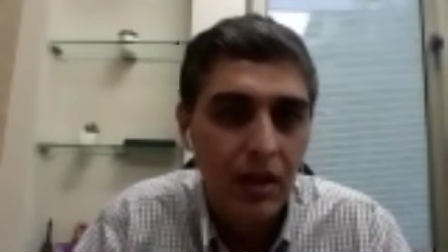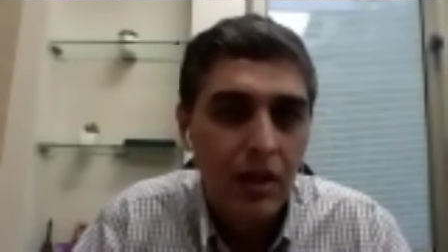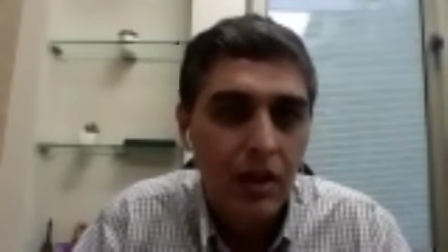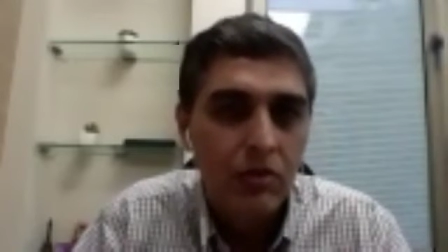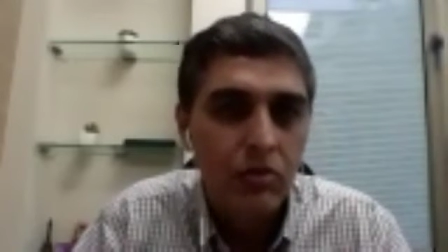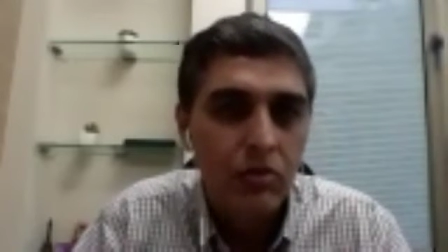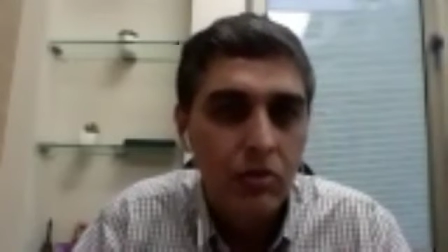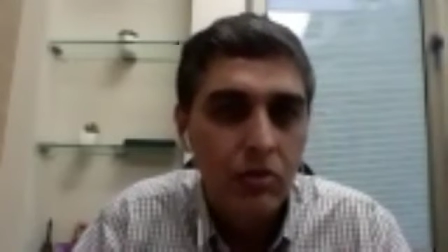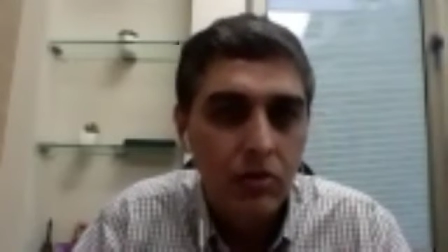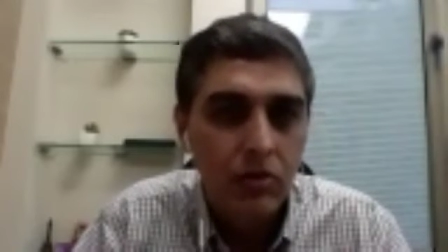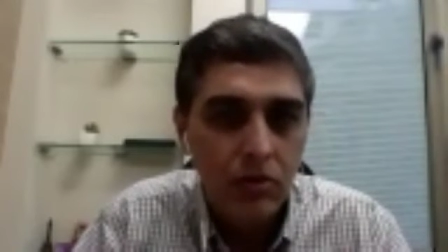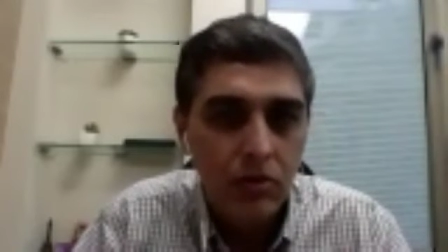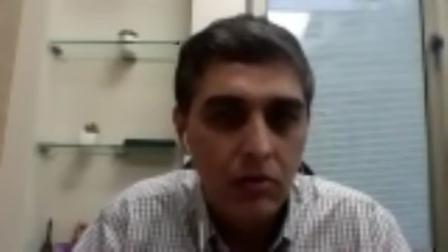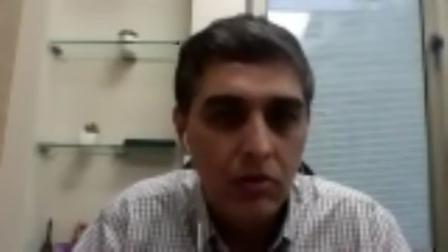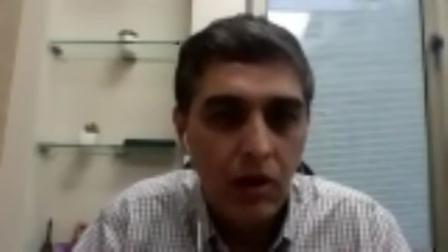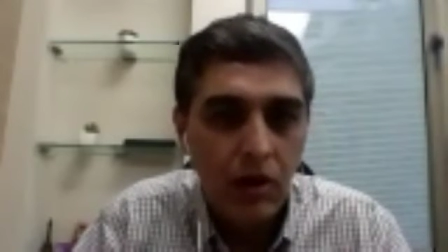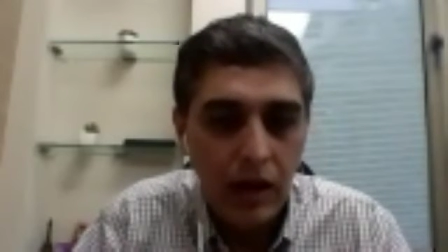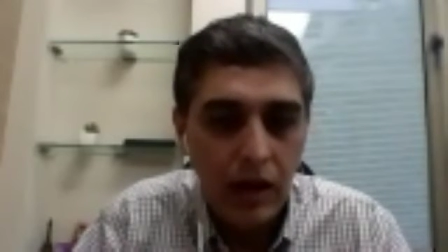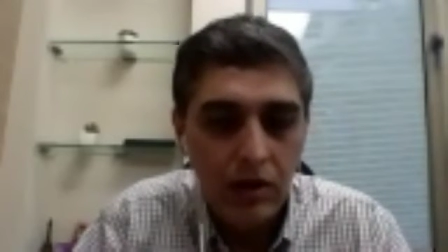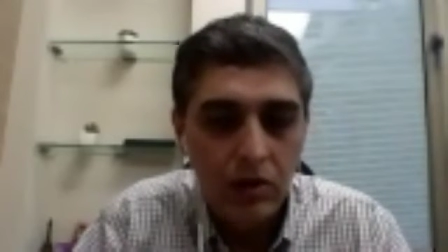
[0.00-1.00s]

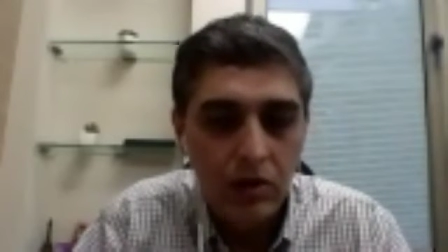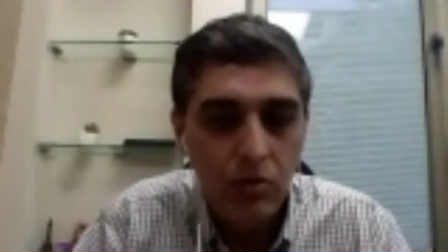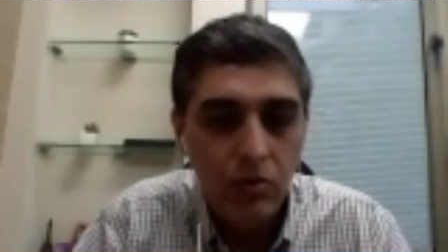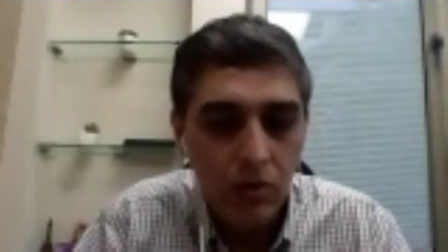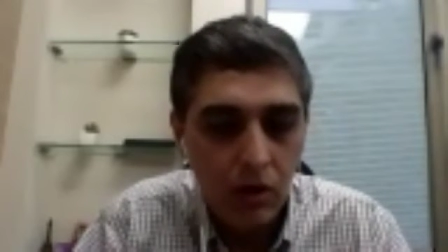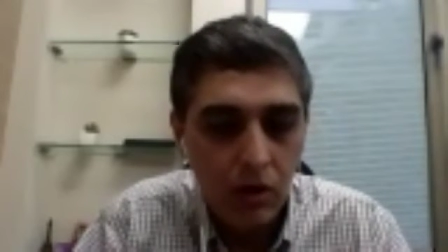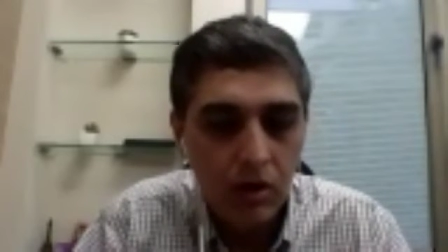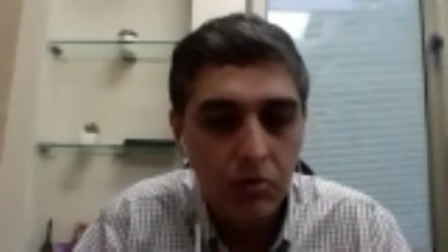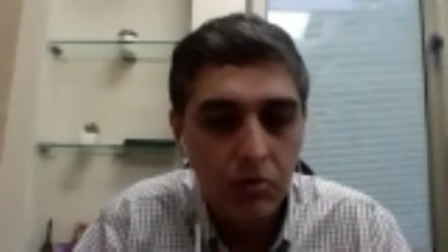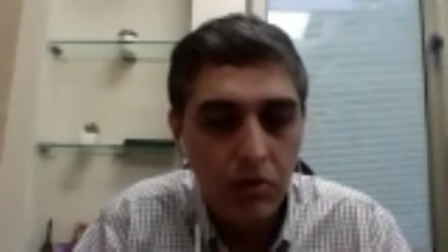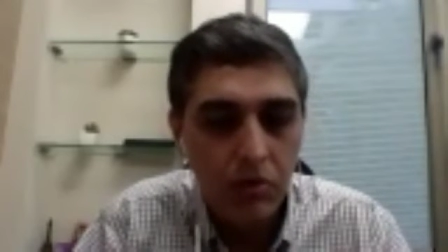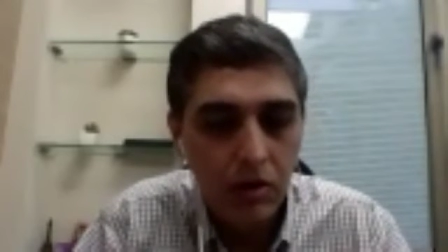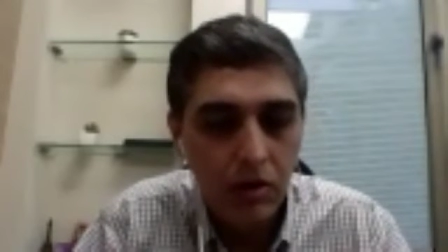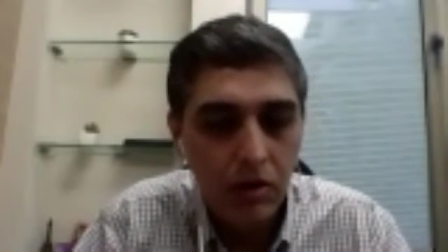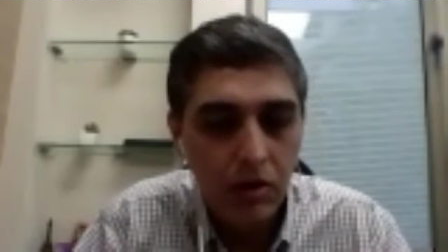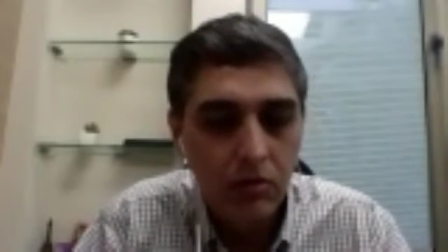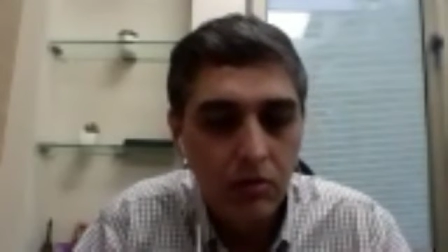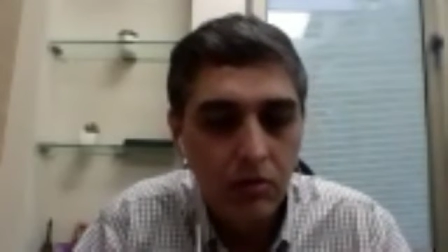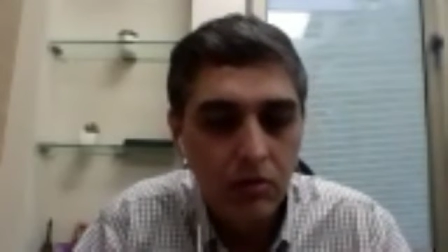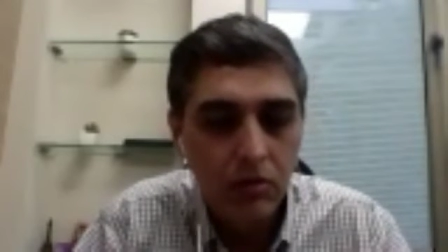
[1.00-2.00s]
So I do not want
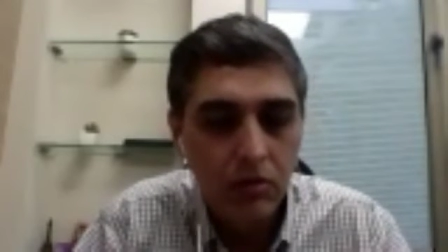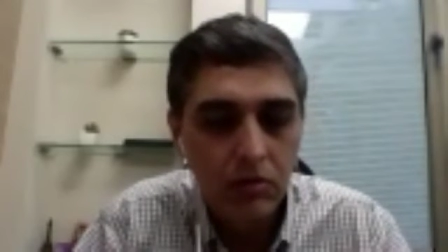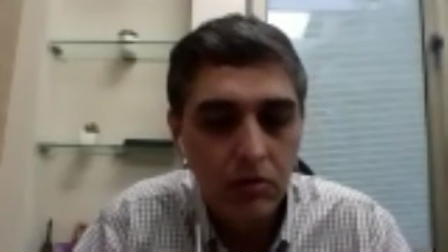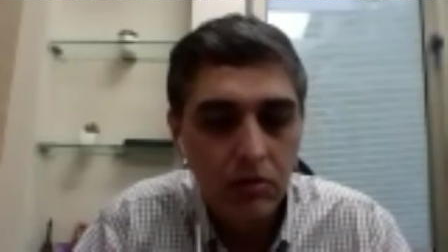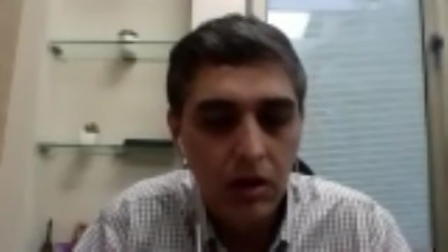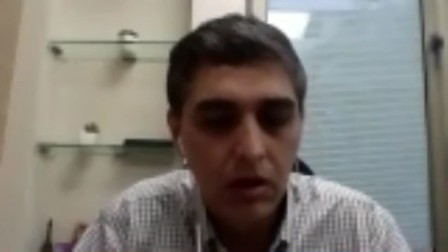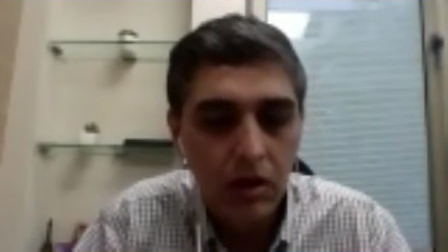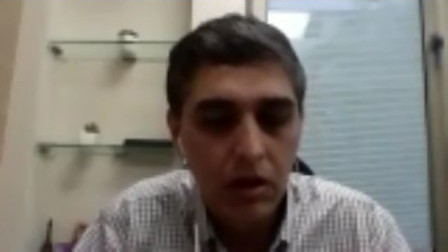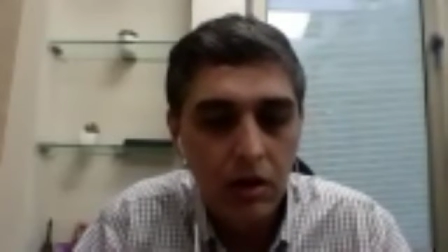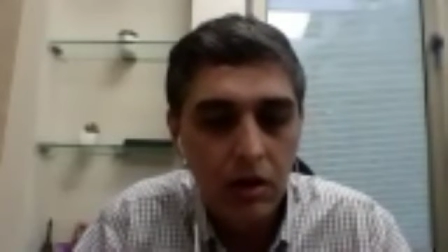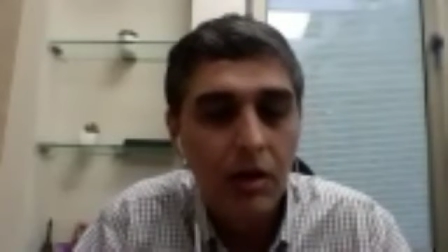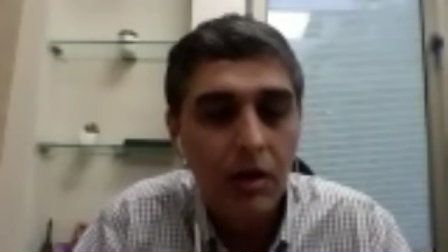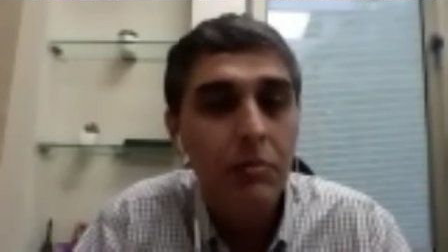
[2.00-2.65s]
to